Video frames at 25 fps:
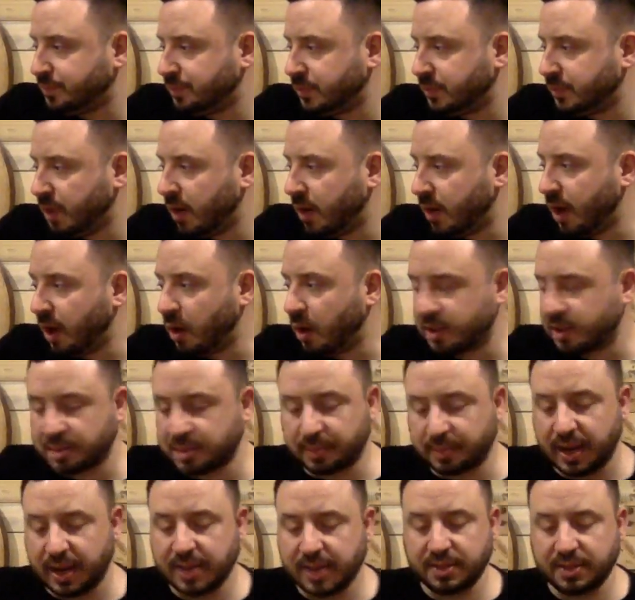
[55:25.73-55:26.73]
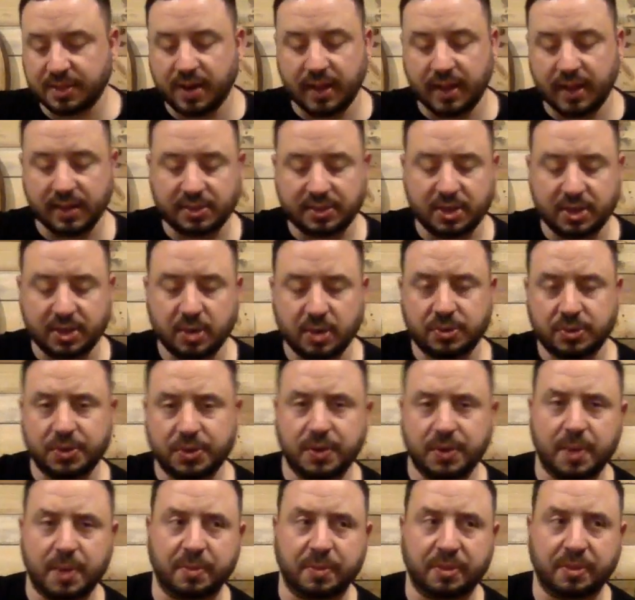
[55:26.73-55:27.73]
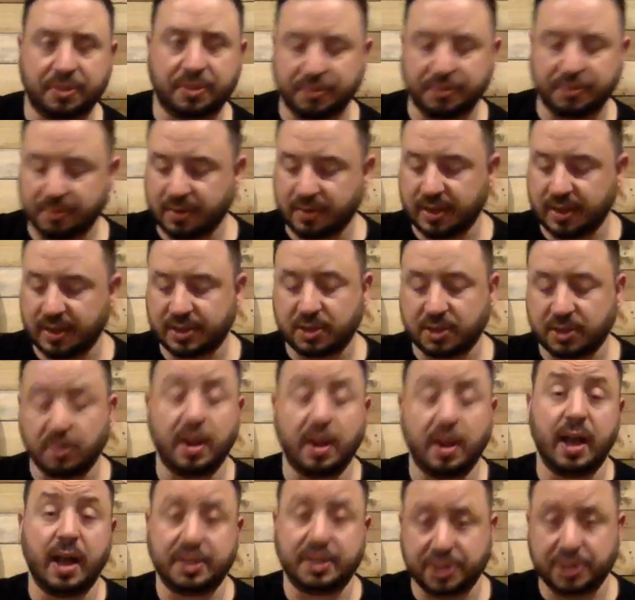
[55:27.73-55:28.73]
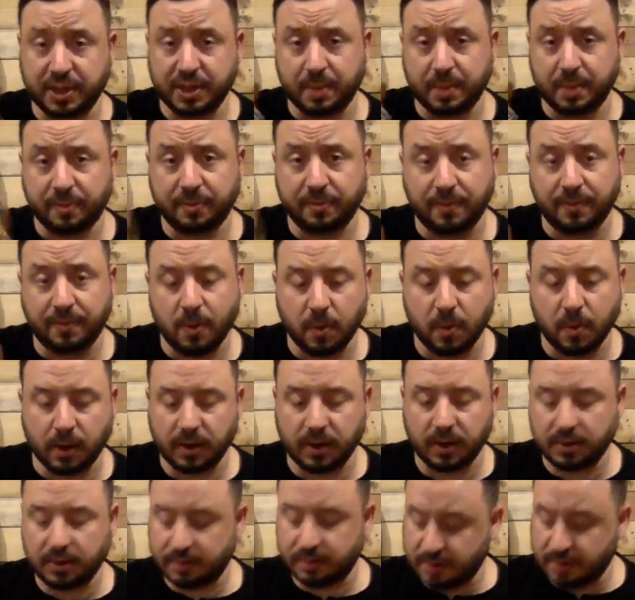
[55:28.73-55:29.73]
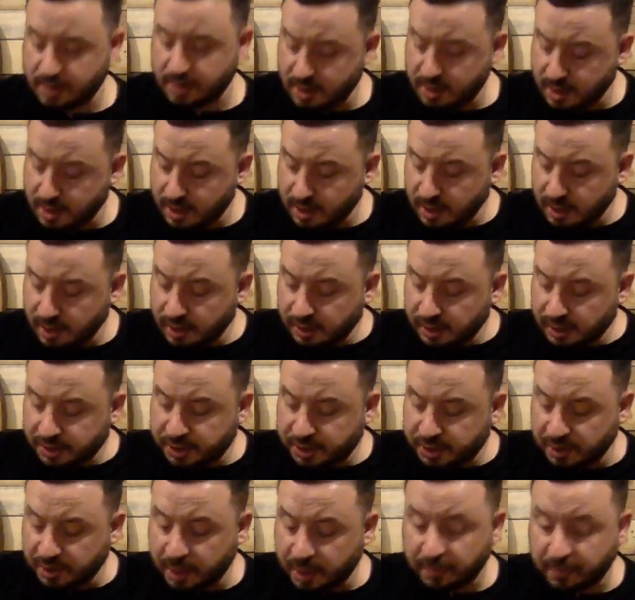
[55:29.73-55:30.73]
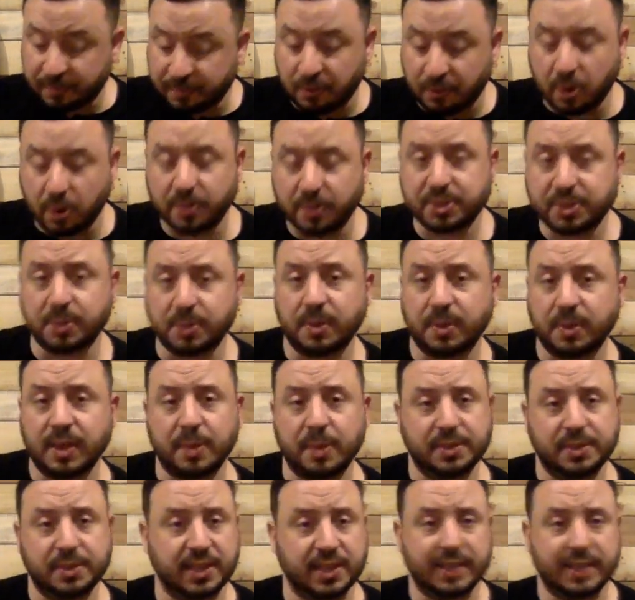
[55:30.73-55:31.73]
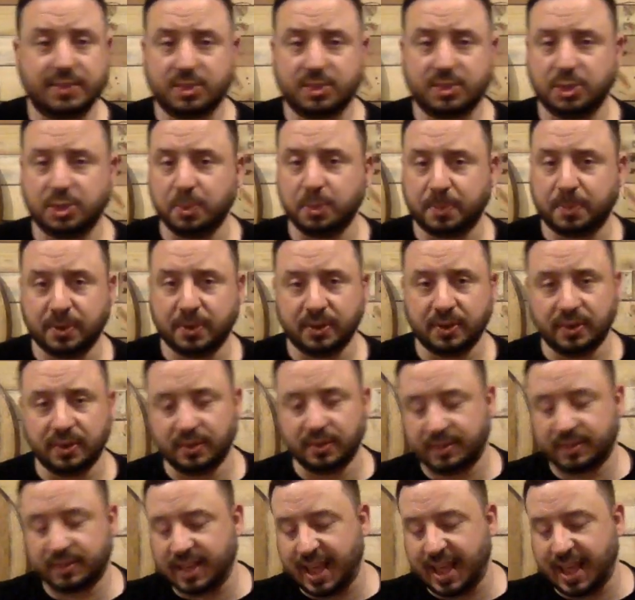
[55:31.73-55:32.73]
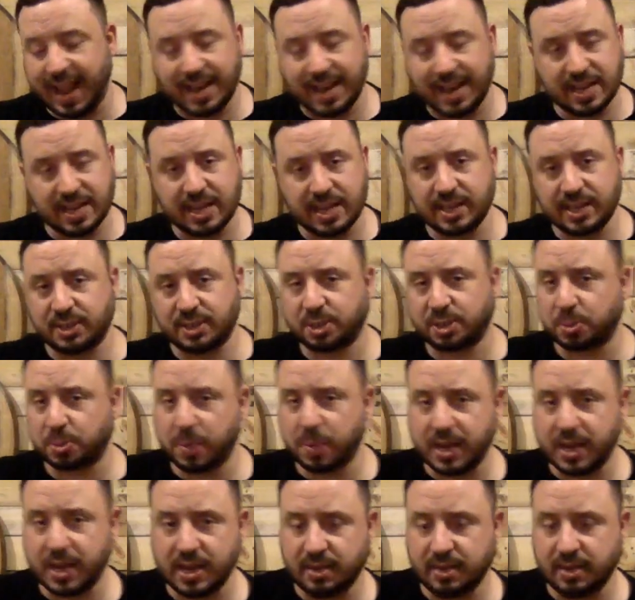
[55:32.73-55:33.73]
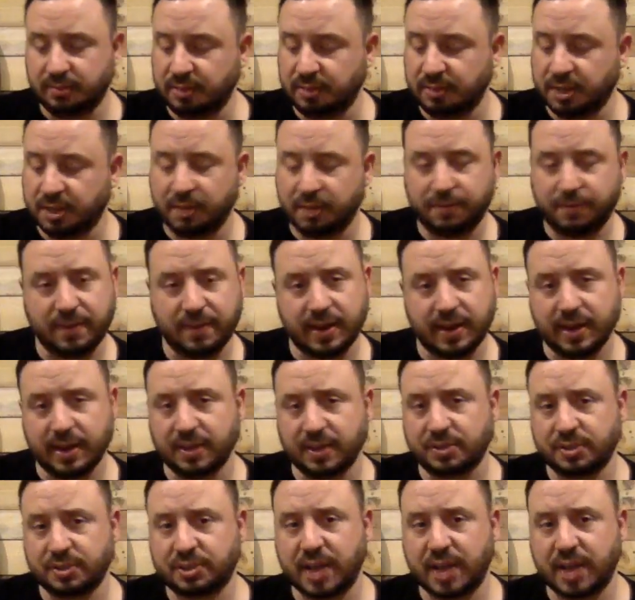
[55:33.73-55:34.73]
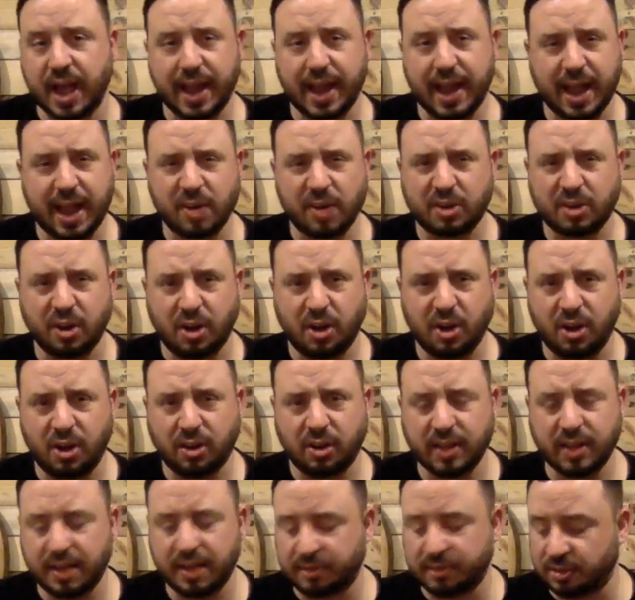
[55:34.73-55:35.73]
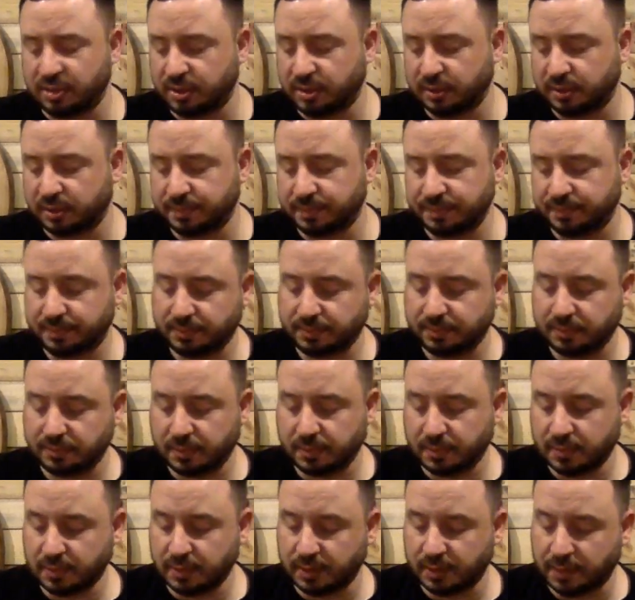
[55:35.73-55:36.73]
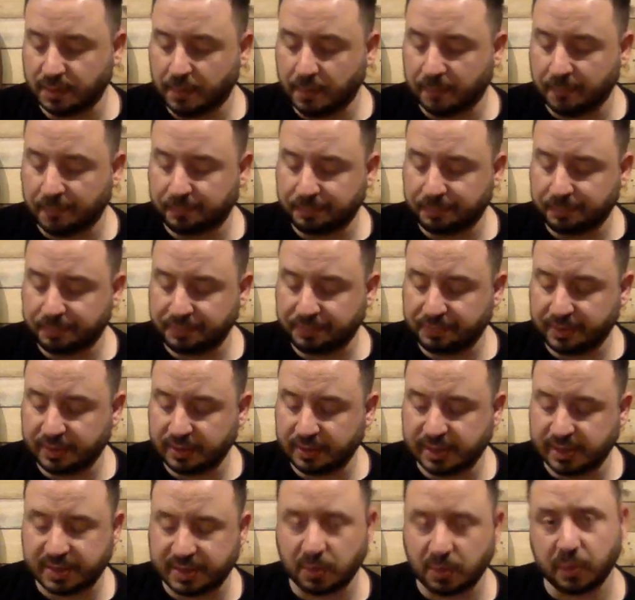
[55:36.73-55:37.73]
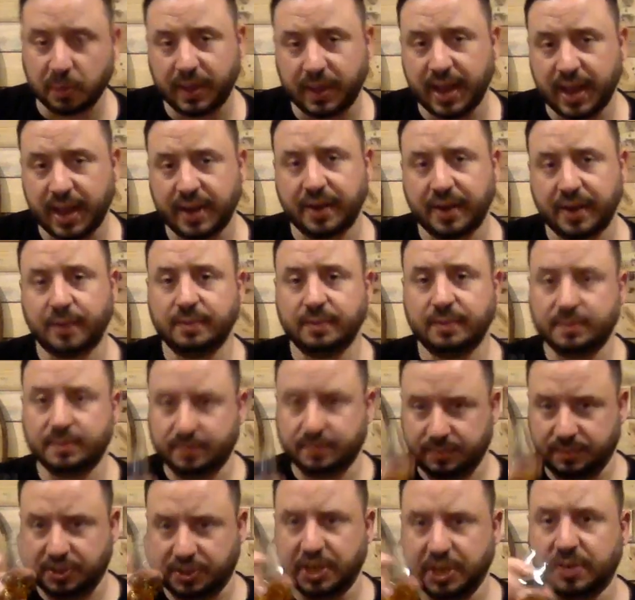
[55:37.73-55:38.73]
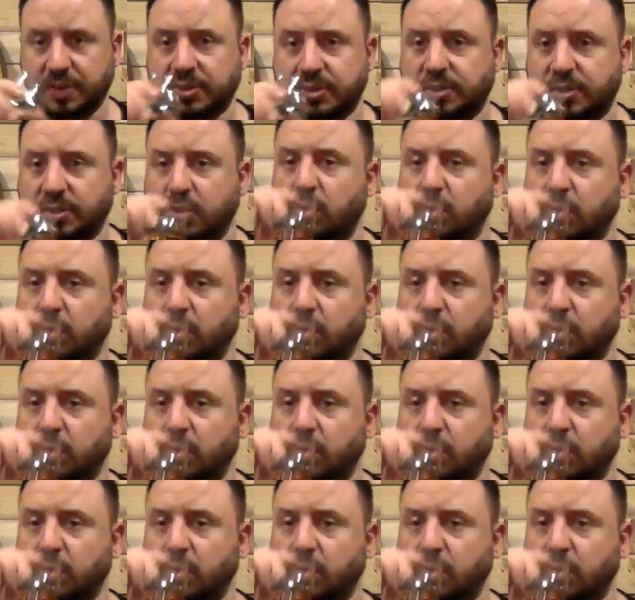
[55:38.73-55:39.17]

All right, awesome guys. All right, let's go to number three. Let's go to actually number four. So number four was the one that was like super candy, sweet, good finish, high alcohol level. Let's see what we get here. Cheers.